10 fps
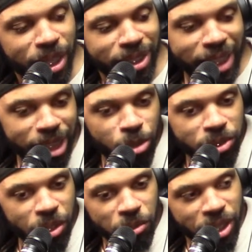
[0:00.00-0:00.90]
Because I thought it
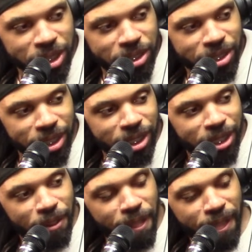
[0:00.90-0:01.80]
was your youngest might son. have
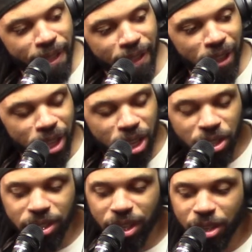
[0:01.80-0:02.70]
been born yet, I
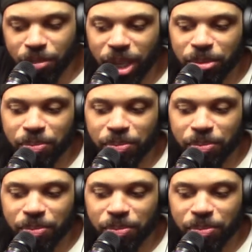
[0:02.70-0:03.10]
think. Yeah, maybe.